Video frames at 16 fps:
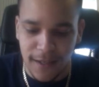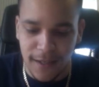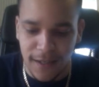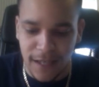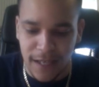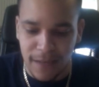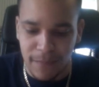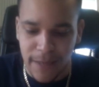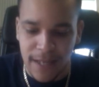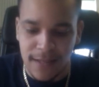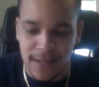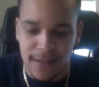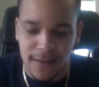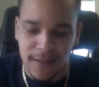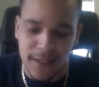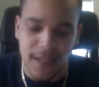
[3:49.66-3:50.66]
it
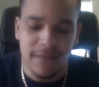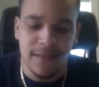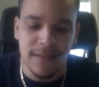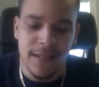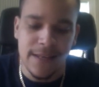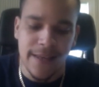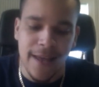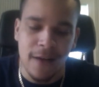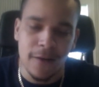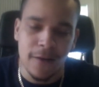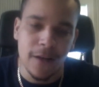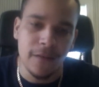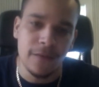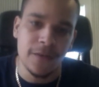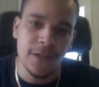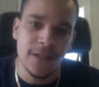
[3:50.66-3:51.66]
basically gives the account
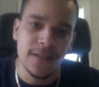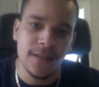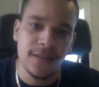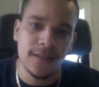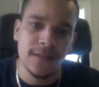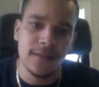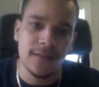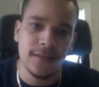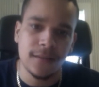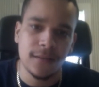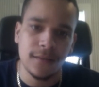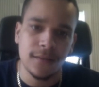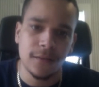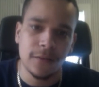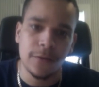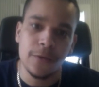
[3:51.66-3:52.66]
of Jesus'
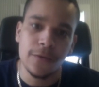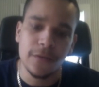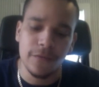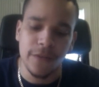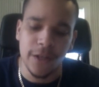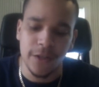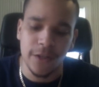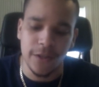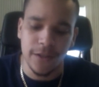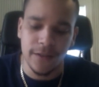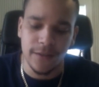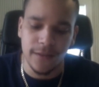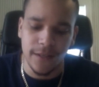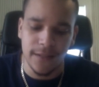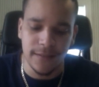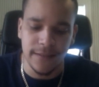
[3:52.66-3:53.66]
crucifixion,
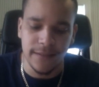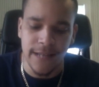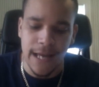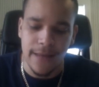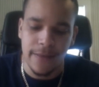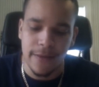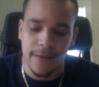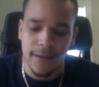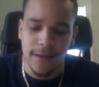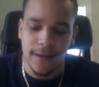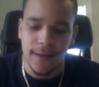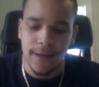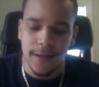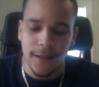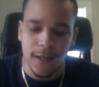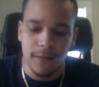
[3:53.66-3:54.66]
his death,
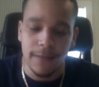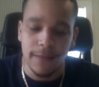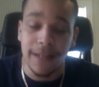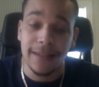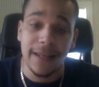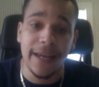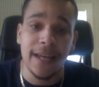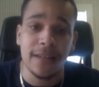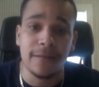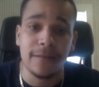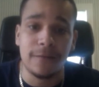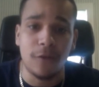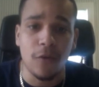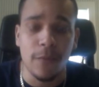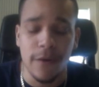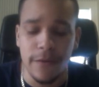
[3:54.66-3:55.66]
um, at the hands of
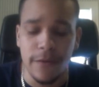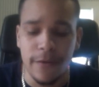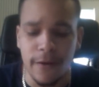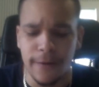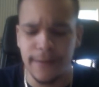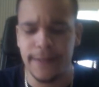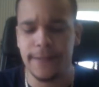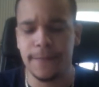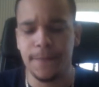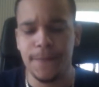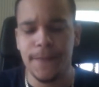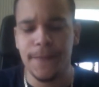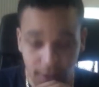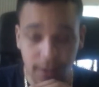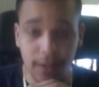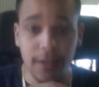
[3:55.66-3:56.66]
Roman authorities.
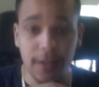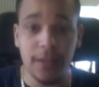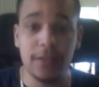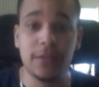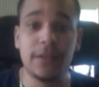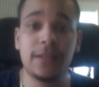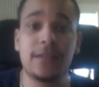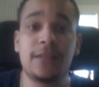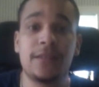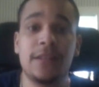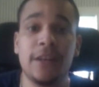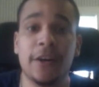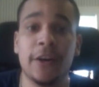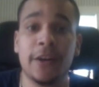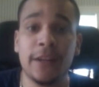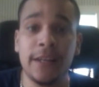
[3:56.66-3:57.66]
So, this is the
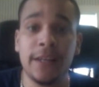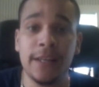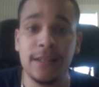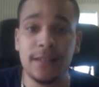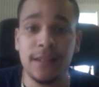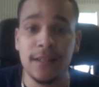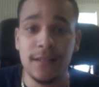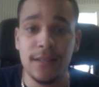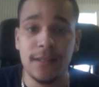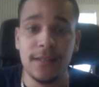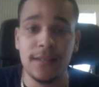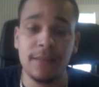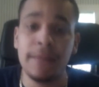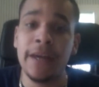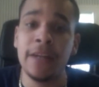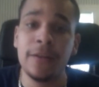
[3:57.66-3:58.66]
earliest
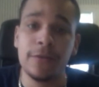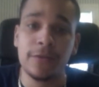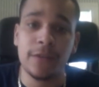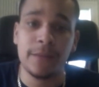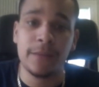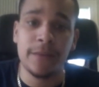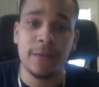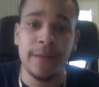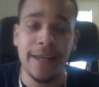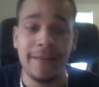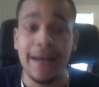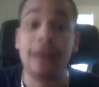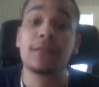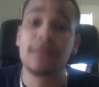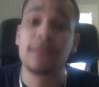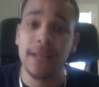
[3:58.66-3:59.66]
existing manuscript that we have
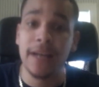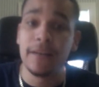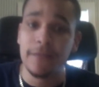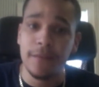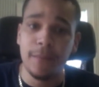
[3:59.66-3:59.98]
outside of the